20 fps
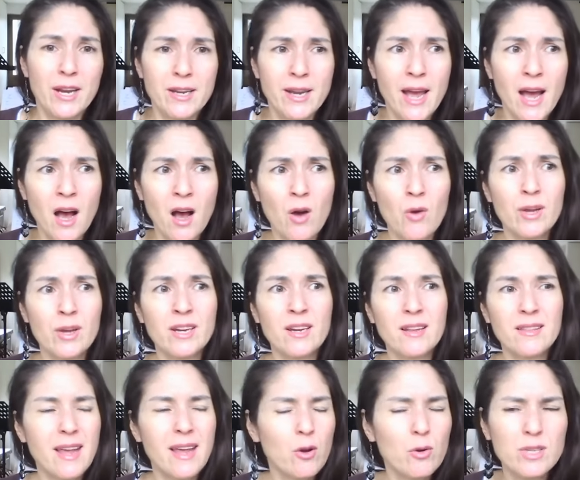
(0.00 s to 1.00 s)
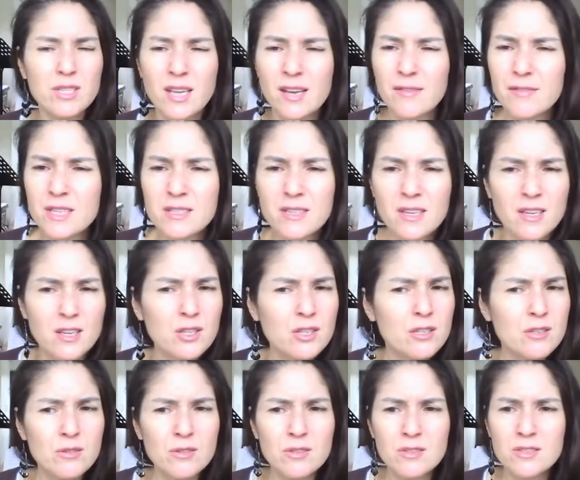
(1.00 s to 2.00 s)
now. And they always have these
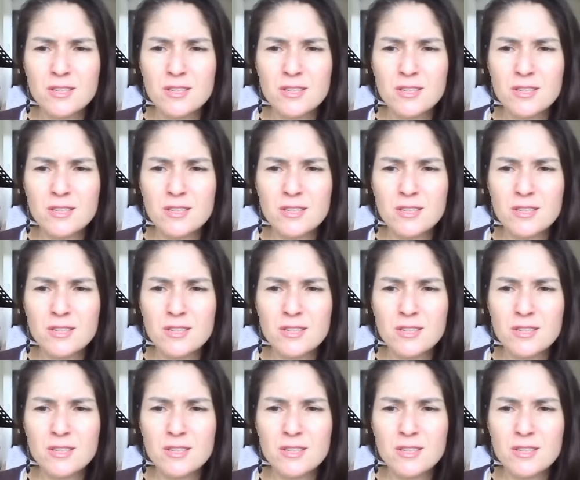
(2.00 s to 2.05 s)
issues.